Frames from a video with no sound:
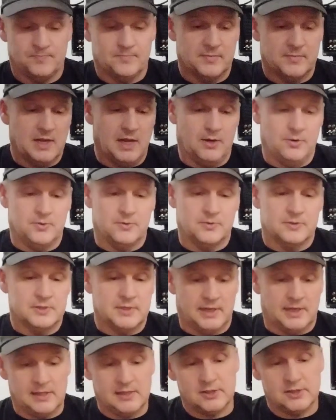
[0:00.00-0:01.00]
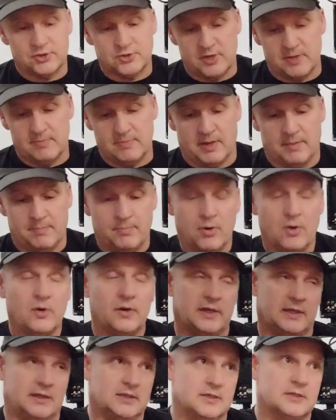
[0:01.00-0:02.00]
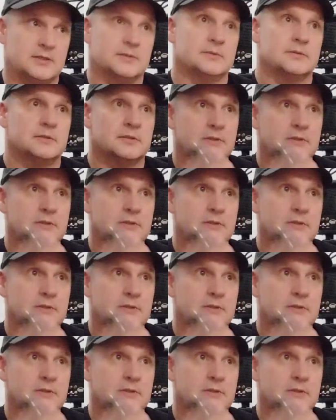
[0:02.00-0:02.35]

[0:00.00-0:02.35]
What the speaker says: Now, to illustrate my point,